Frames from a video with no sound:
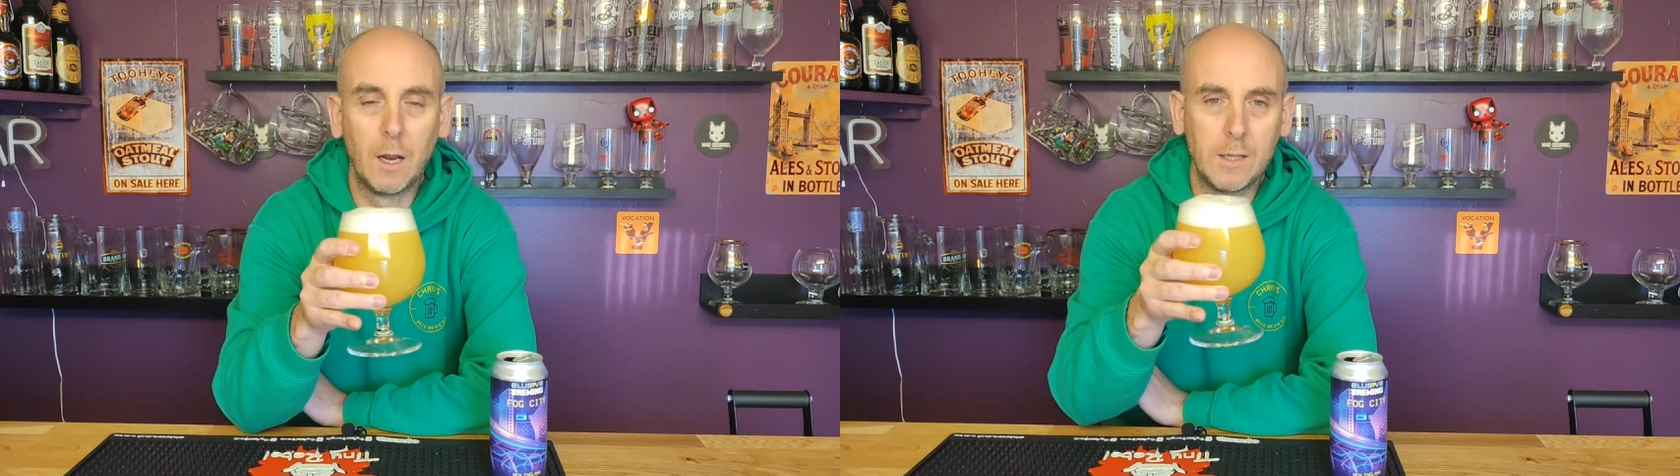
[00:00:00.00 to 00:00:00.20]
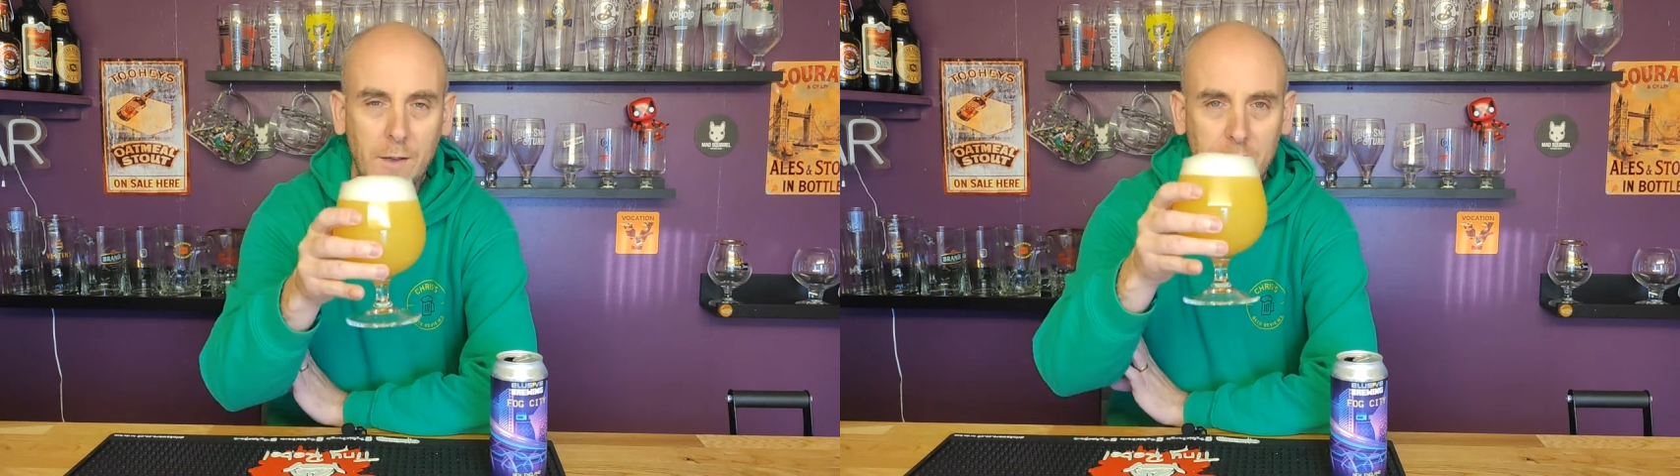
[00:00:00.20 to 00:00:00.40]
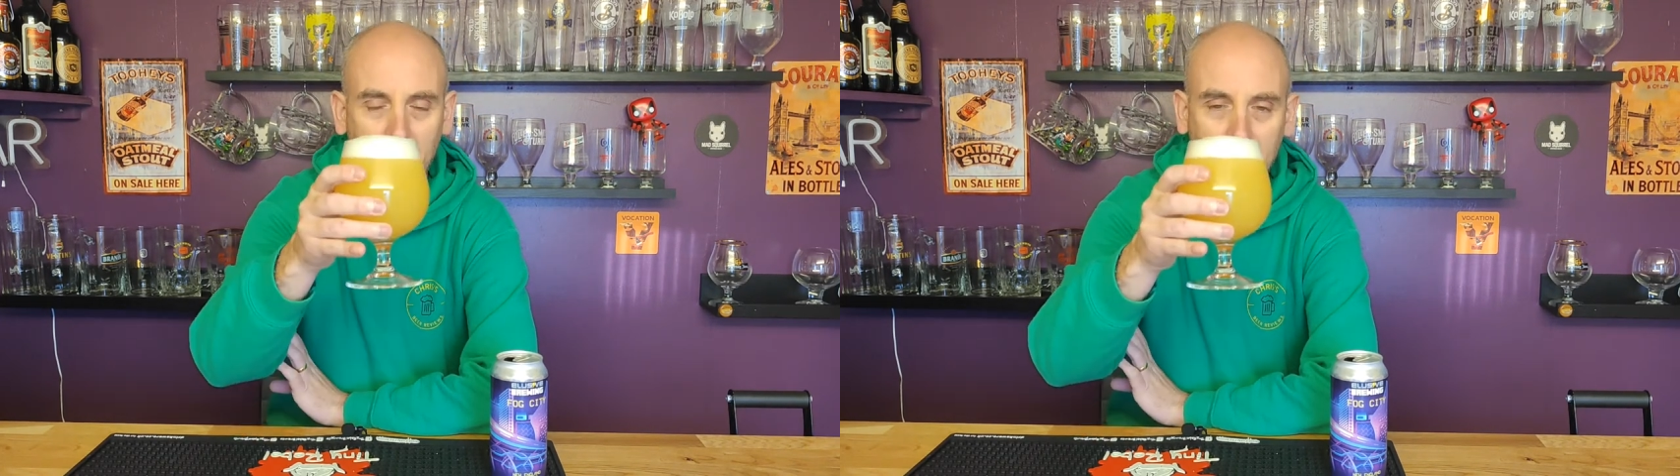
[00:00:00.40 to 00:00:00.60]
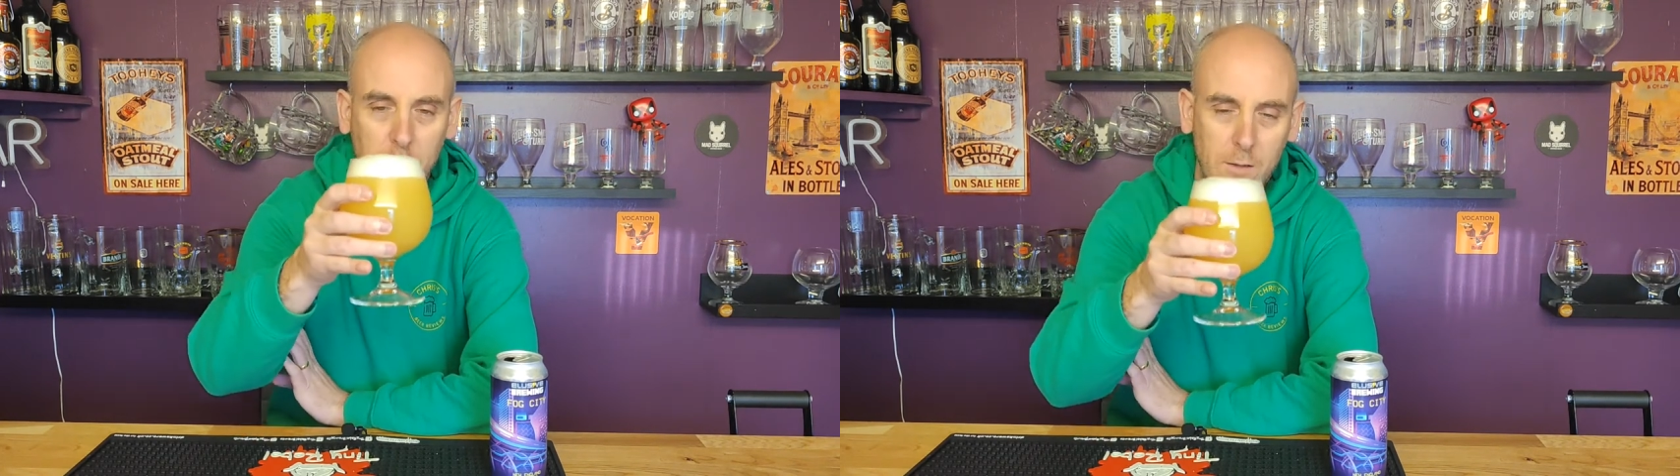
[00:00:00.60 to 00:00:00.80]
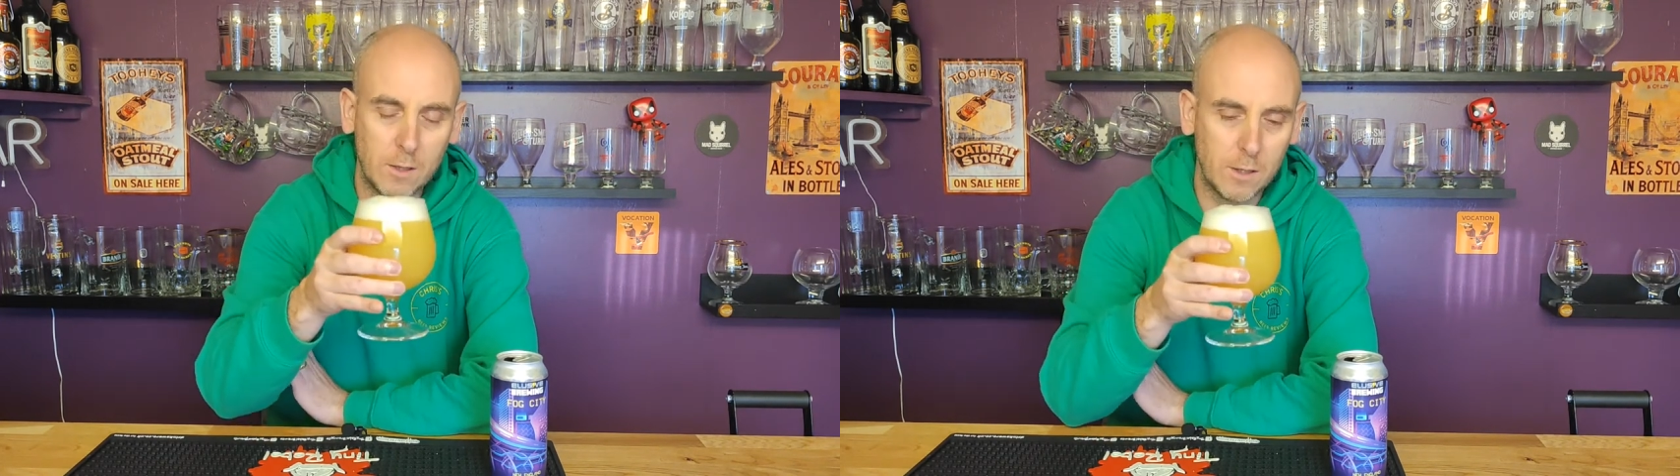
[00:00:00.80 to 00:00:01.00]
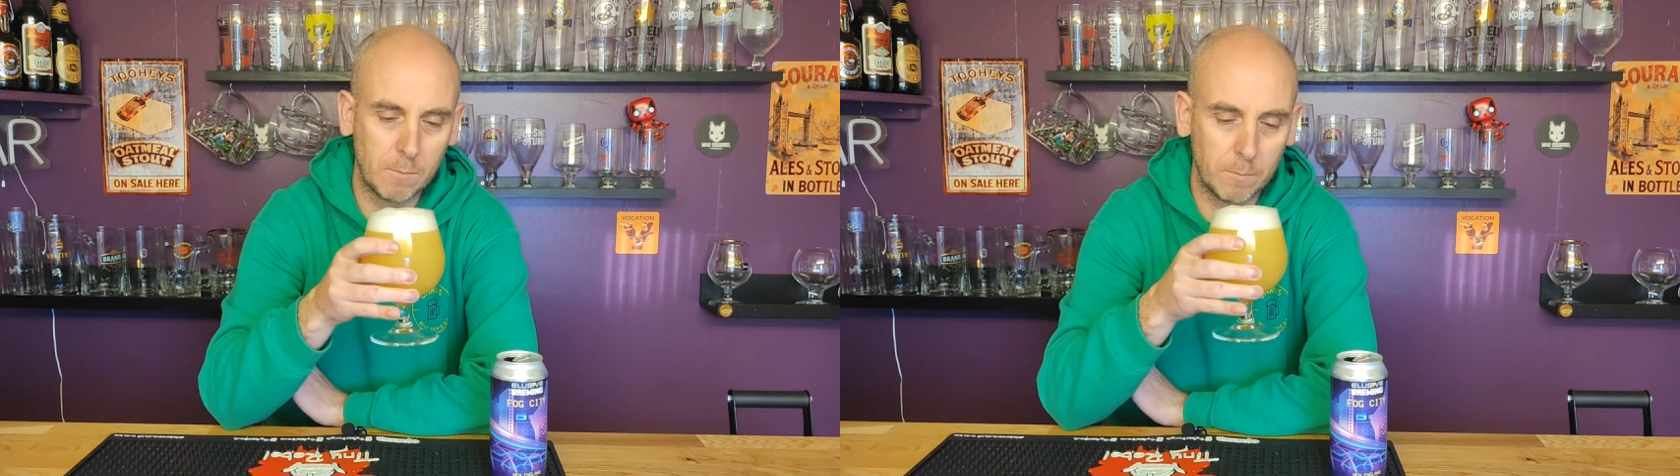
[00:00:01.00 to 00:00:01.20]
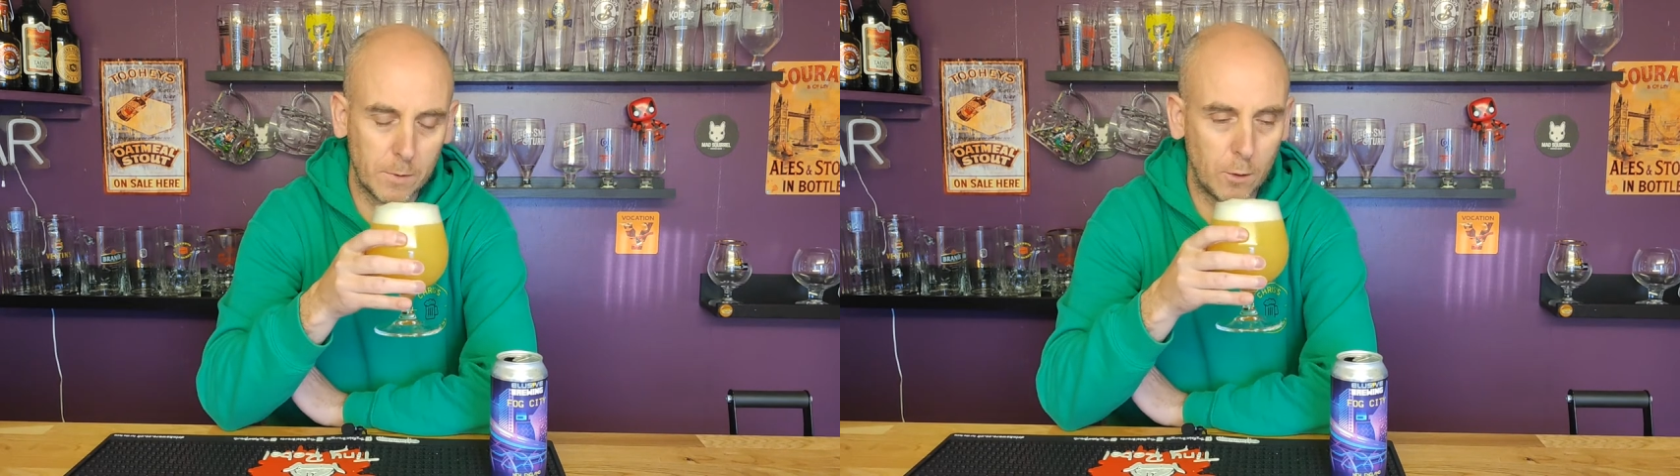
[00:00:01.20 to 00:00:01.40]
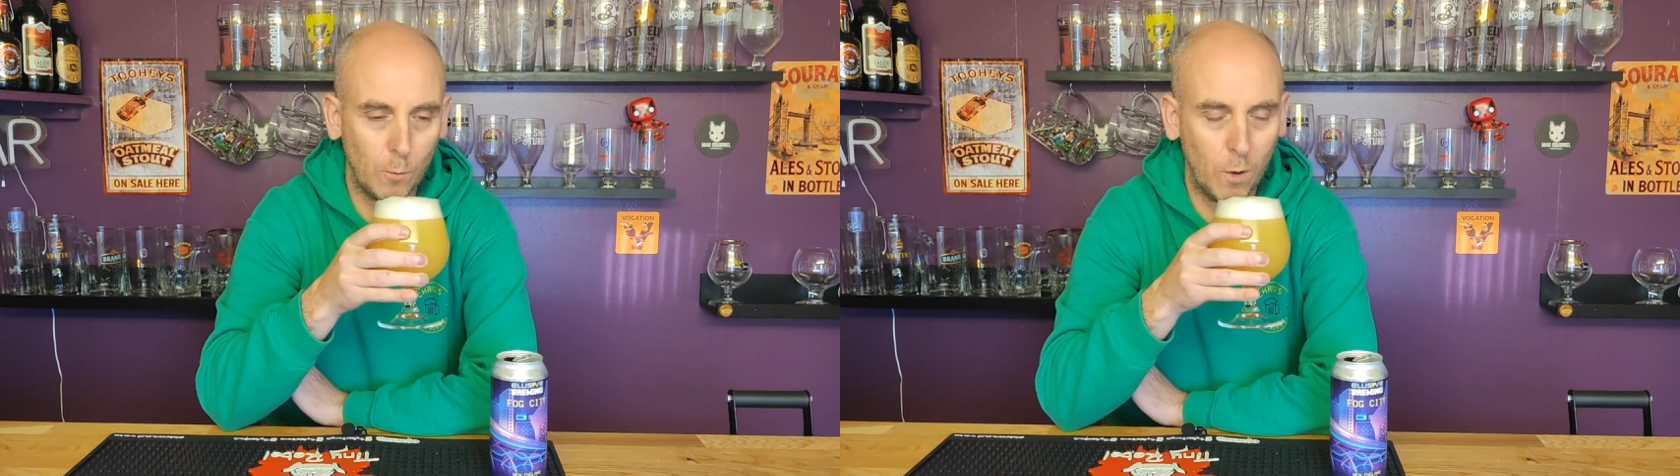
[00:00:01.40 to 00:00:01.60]
Let's have a taste just to
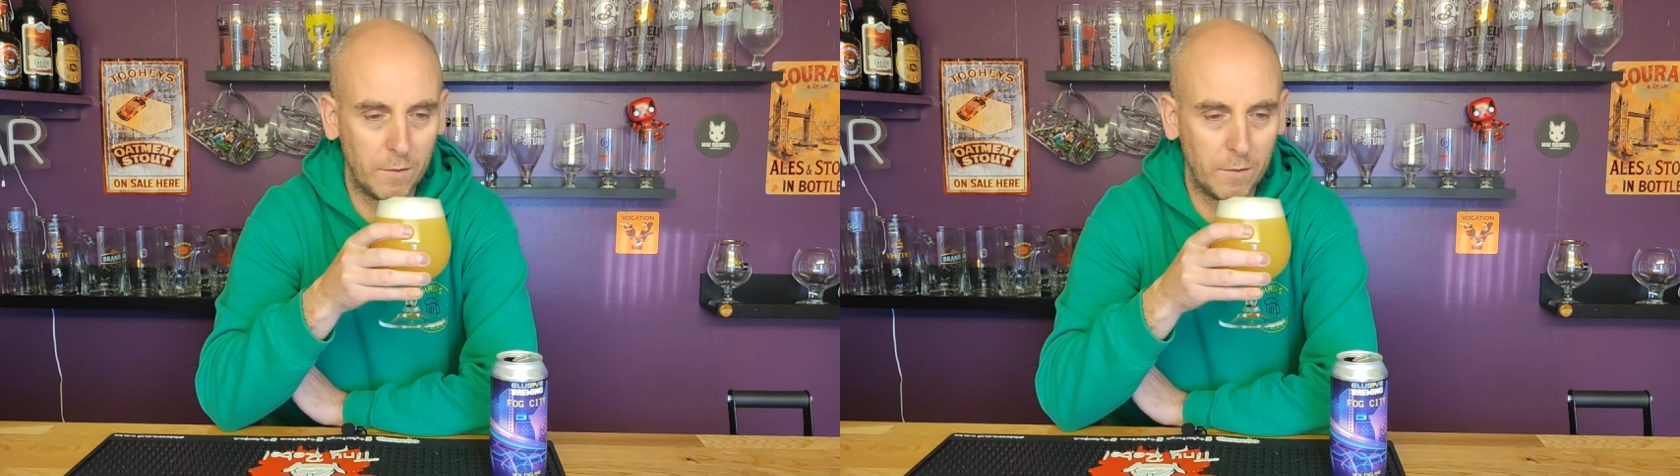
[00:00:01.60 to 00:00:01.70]
stop